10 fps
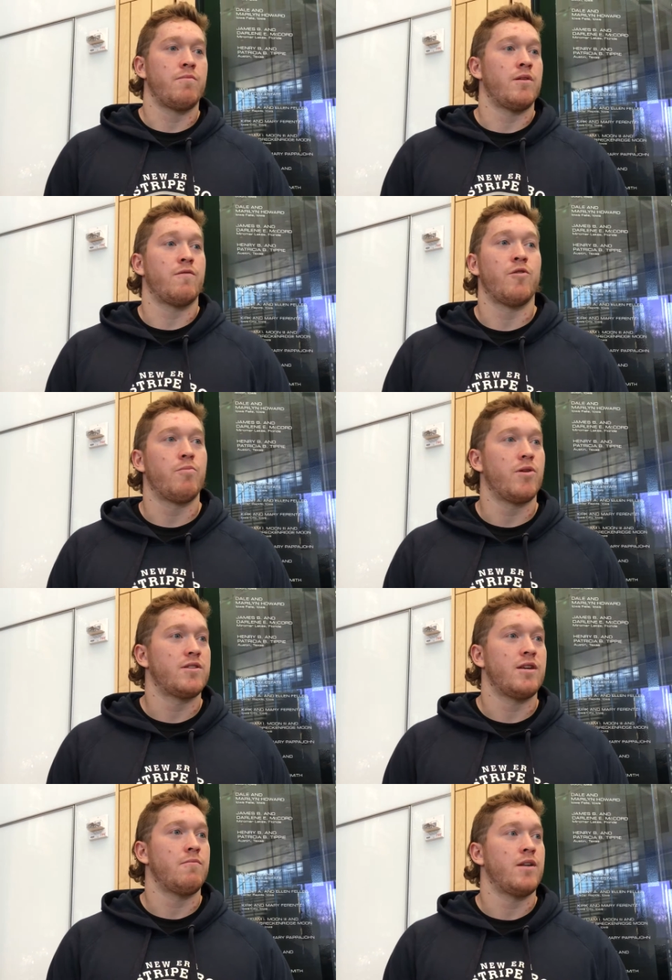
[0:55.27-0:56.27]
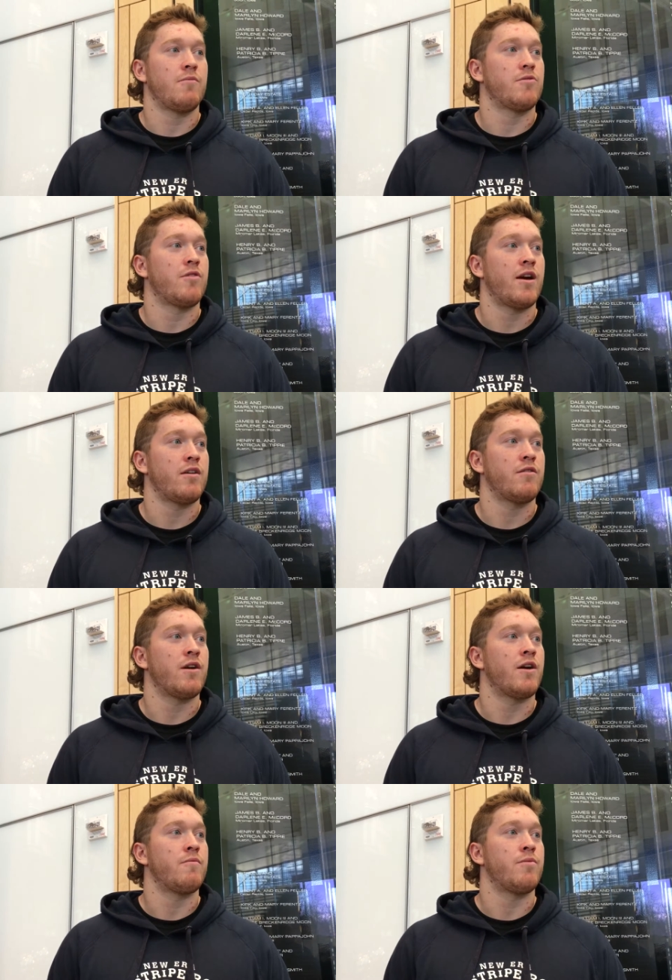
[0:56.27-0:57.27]
being the football team, being able to rally
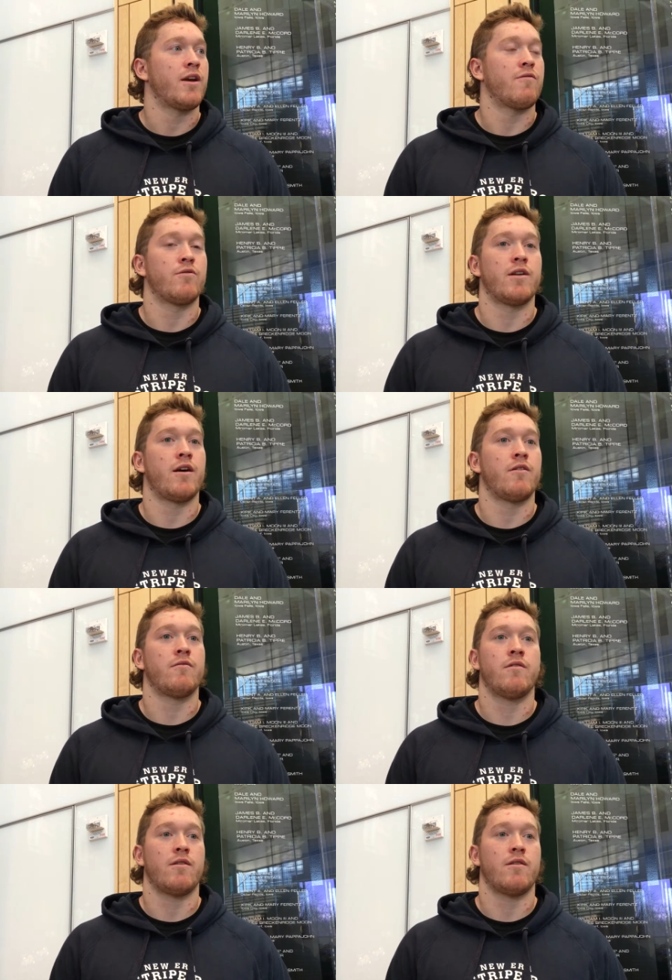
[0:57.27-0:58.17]
around, bring everyone down.